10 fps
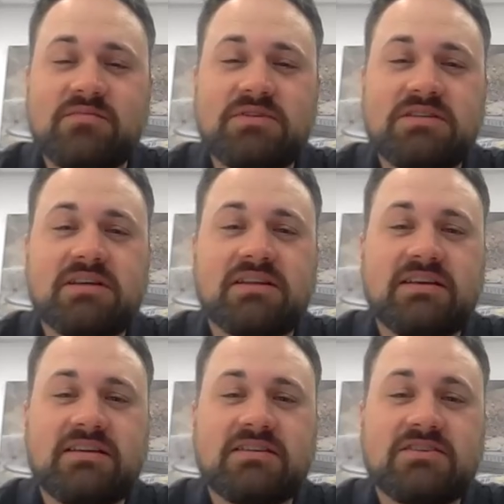
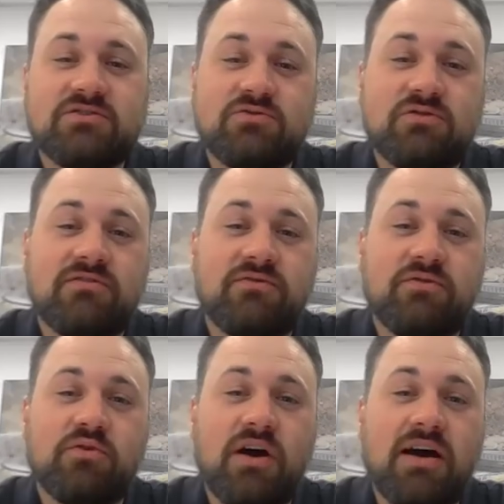particularly suited
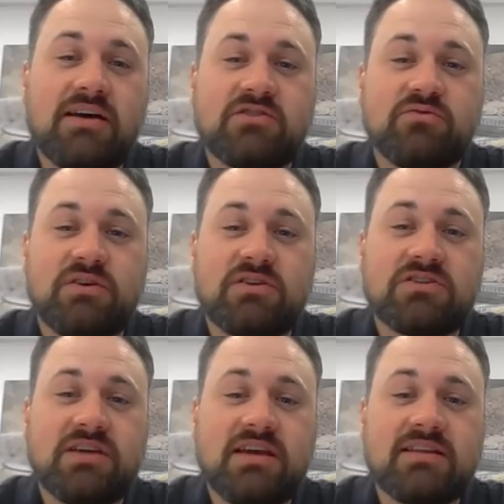for
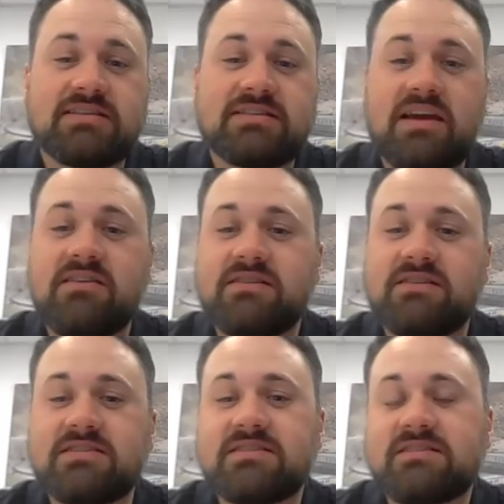hard-to-reach tailings
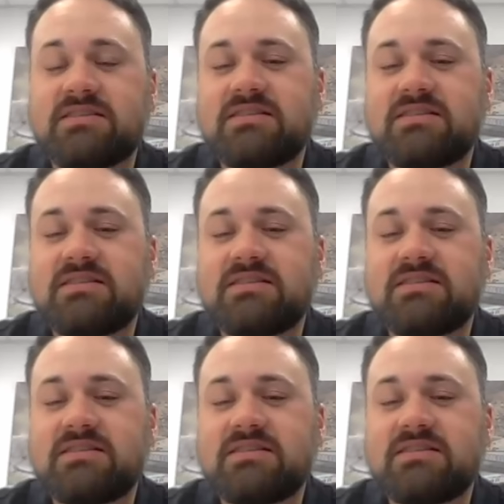areas.